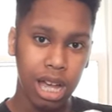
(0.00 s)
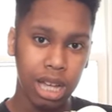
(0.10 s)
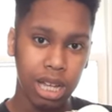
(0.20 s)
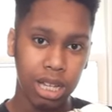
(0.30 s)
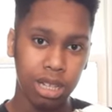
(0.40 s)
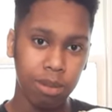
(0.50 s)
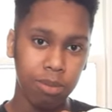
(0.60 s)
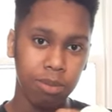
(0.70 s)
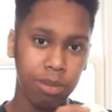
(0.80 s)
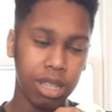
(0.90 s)

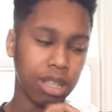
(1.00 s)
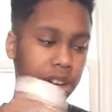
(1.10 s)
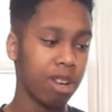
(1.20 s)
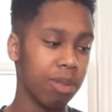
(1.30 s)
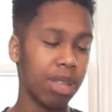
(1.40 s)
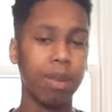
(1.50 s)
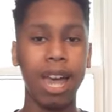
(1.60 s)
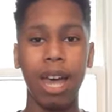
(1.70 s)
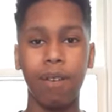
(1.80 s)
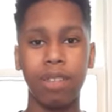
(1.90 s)
Um, and the current week that we
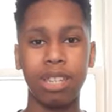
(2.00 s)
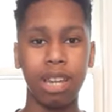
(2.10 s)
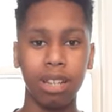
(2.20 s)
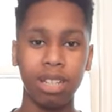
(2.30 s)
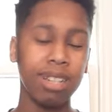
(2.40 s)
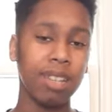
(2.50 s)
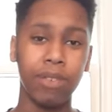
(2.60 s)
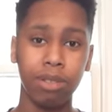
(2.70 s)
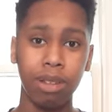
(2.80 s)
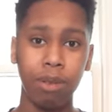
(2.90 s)
have is technically not the
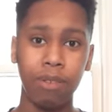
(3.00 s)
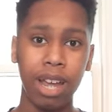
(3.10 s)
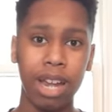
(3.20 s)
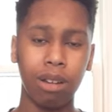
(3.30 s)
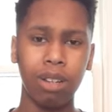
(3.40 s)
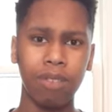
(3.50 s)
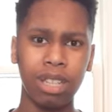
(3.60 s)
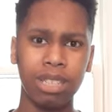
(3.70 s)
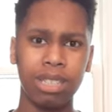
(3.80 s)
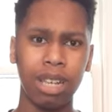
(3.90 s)
first week that we've had. I don't even
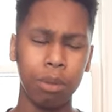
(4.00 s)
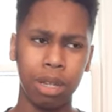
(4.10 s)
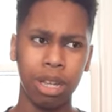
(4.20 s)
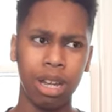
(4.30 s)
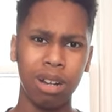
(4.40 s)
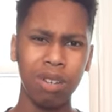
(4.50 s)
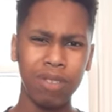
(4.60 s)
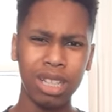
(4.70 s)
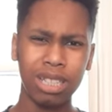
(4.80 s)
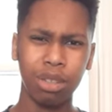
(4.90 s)
think it's the second week. I don't
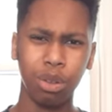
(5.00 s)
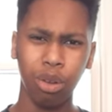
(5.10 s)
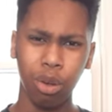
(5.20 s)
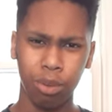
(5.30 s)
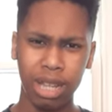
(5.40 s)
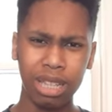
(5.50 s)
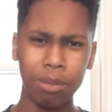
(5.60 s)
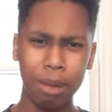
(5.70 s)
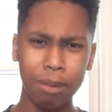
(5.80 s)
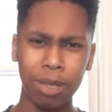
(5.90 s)
even think it's the third week. I think it
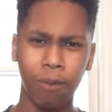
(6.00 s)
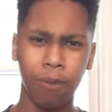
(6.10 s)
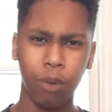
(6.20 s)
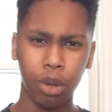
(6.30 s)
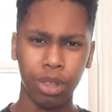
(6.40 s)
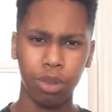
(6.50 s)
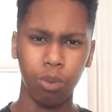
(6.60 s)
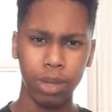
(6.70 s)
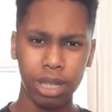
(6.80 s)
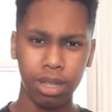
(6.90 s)
might be the fourth
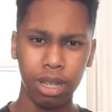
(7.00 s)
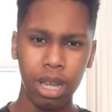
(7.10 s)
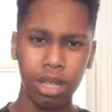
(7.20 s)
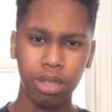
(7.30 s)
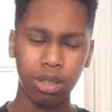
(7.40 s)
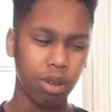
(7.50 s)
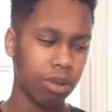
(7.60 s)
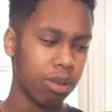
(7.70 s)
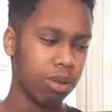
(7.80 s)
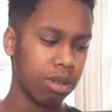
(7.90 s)
week.
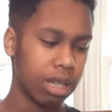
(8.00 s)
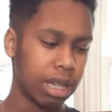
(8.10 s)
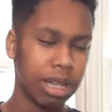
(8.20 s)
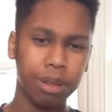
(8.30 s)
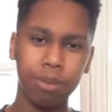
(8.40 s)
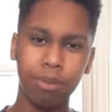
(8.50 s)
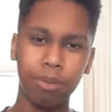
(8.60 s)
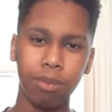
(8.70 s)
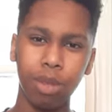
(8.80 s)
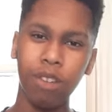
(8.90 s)
So
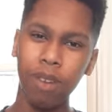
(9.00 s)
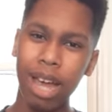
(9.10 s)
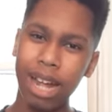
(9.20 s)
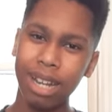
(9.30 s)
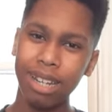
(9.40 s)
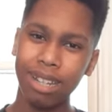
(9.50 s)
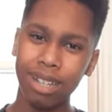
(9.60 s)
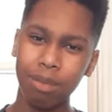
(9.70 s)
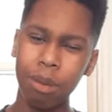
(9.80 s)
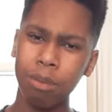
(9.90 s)
um, we've had,
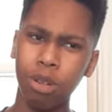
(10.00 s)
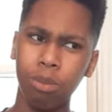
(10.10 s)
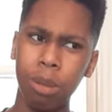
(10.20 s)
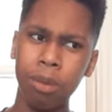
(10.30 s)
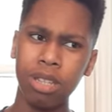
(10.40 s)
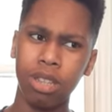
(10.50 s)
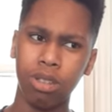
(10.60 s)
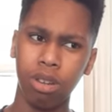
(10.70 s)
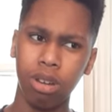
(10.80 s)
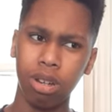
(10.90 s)
maybe no, maybe it's the
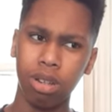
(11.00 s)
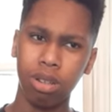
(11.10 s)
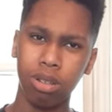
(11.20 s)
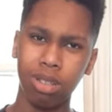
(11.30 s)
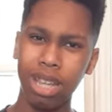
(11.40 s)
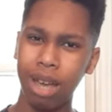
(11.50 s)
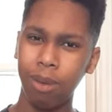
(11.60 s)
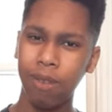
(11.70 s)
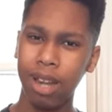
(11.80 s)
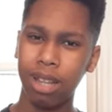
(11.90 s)
third. Yeah,
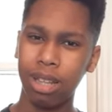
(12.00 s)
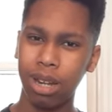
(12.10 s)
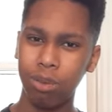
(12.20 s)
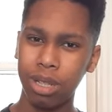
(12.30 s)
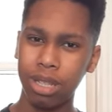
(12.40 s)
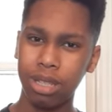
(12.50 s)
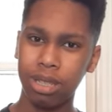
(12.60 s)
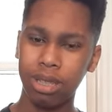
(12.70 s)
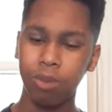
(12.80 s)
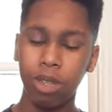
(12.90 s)
we've had a lot of
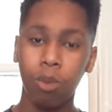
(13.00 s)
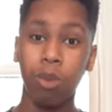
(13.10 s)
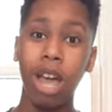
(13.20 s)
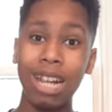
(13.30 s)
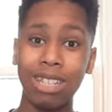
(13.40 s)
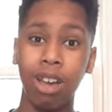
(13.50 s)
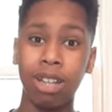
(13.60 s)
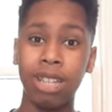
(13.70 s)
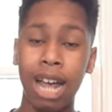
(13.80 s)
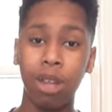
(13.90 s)
Wii's. We actually
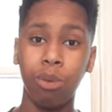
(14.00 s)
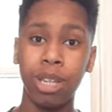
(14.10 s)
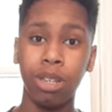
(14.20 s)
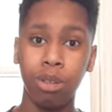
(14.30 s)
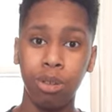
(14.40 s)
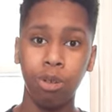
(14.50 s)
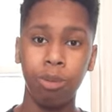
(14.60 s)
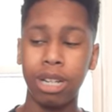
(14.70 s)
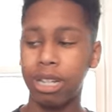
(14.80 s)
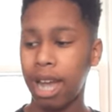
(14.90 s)
also had a Wii U,
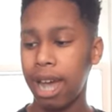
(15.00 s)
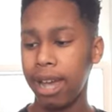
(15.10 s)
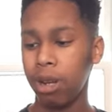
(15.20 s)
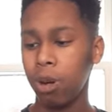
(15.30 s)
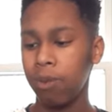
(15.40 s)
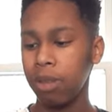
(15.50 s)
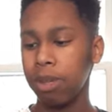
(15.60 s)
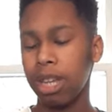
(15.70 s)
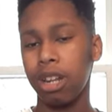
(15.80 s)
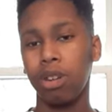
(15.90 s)
but it died. Hopefully we
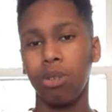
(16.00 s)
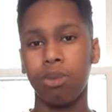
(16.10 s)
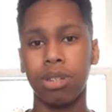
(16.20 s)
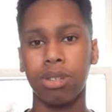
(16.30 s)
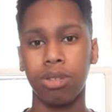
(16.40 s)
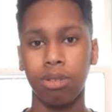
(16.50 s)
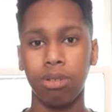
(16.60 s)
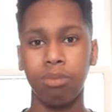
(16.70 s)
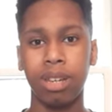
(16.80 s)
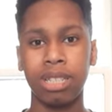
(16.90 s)
can get a new one
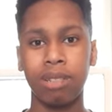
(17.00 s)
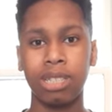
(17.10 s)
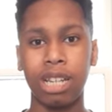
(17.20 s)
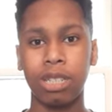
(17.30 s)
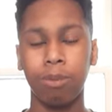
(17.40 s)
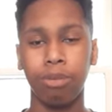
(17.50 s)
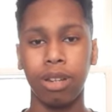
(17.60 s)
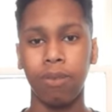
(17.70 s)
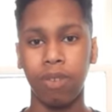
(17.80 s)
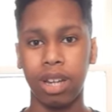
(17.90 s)
soon because it was actually
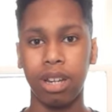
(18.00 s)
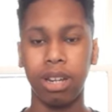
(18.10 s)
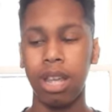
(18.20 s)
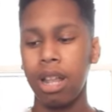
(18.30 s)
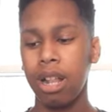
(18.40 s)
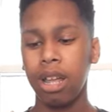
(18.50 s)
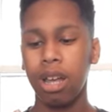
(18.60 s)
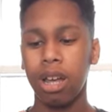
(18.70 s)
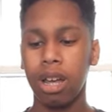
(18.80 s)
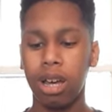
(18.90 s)
pretty fun
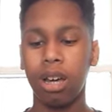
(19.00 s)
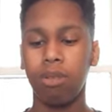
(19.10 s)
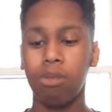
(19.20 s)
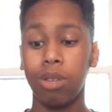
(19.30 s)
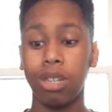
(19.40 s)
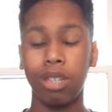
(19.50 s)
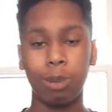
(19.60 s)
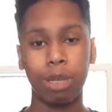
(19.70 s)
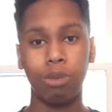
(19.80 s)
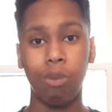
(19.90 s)
uh, when we,
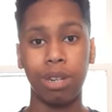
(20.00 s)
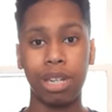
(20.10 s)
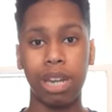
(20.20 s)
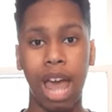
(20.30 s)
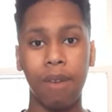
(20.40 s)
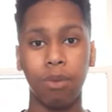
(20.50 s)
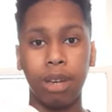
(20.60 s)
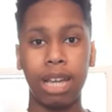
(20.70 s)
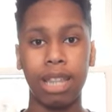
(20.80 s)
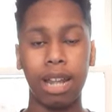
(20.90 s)
especially when we didn't have
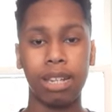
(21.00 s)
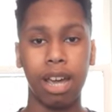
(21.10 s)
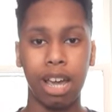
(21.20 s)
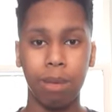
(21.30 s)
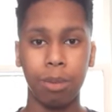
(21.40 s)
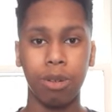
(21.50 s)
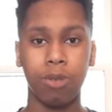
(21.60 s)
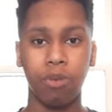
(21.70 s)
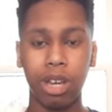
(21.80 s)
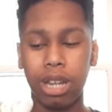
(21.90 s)
Wii at that time, it
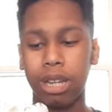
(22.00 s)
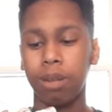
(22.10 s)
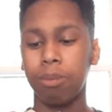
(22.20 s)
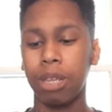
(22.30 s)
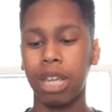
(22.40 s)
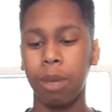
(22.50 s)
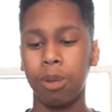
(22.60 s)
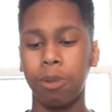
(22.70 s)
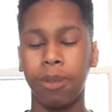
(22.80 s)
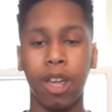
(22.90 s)
was fun being
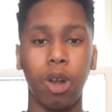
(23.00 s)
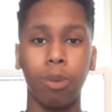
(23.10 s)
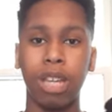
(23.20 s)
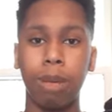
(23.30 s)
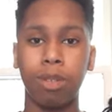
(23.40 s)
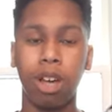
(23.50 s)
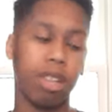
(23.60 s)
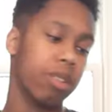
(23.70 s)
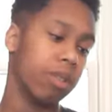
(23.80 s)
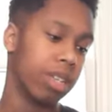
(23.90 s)
able to play our Wii games
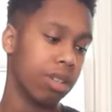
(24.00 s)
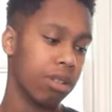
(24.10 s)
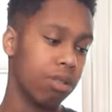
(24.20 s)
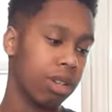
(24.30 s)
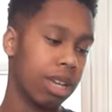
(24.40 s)
on the Wii U